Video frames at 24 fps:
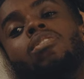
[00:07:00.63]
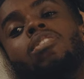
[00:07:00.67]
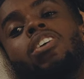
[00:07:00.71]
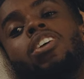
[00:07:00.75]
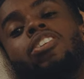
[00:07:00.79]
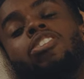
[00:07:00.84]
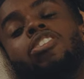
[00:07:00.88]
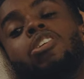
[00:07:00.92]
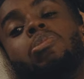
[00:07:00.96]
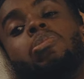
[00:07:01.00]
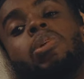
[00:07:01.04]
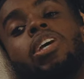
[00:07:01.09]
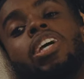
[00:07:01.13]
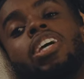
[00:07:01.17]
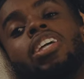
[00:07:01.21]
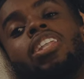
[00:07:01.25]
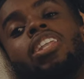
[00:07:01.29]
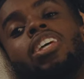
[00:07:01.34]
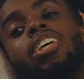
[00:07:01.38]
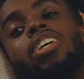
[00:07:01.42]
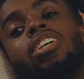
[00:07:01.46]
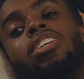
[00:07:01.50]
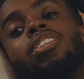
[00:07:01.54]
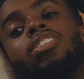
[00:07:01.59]
and to make
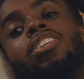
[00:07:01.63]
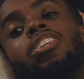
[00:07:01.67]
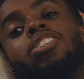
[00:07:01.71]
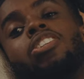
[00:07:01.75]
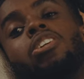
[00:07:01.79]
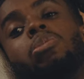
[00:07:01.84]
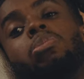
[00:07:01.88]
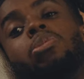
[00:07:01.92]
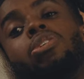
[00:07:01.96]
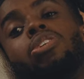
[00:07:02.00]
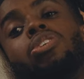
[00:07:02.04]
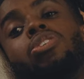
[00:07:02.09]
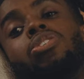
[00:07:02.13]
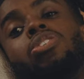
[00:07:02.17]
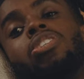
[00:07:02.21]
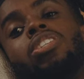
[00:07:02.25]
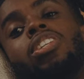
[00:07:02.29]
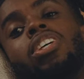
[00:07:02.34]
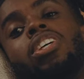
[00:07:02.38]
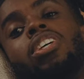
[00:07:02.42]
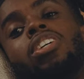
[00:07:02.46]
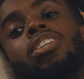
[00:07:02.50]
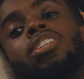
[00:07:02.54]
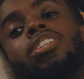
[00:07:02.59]
things and to produce
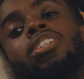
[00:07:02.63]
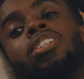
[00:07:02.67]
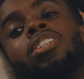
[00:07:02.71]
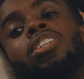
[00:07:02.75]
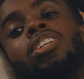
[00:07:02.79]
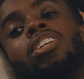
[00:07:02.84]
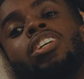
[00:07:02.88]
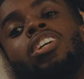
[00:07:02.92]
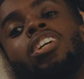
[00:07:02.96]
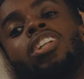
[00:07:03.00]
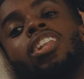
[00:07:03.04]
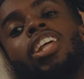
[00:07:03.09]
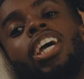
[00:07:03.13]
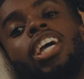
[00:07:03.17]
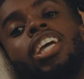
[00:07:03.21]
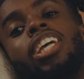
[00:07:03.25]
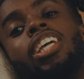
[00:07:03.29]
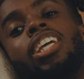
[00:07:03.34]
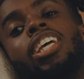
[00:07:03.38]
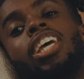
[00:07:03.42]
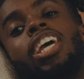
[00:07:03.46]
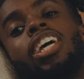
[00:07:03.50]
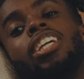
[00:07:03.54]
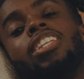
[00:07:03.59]
things. Like,
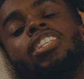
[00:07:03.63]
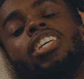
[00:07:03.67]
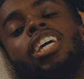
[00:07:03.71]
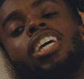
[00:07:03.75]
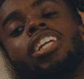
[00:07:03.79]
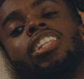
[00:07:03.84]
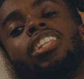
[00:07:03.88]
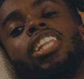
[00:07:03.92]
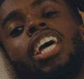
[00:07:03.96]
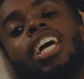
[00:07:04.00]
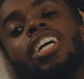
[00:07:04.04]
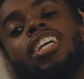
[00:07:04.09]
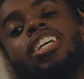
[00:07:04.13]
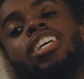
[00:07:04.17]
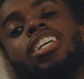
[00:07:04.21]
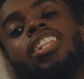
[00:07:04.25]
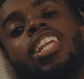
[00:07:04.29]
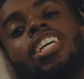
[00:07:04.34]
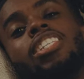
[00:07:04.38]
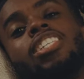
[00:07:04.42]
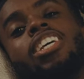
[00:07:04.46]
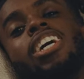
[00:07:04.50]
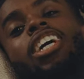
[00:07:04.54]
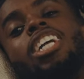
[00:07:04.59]
he can't take that.
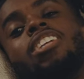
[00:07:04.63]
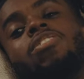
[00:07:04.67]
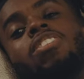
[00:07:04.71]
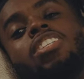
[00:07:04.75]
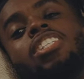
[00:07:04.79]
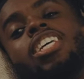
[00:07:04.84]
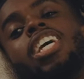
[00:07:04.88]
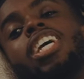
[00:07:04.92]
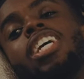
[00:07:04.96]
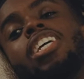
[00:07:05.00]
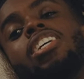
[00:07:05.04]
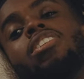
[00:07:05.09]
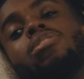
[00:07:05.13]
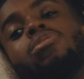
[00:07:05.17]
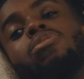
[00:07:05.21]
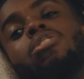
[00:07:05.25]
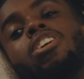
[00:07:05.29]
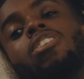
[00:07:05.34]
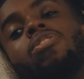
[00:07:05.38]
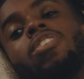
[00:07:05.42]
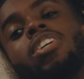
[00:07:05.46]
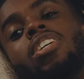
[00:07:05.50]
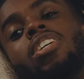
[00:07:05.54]
That's not going to be taken from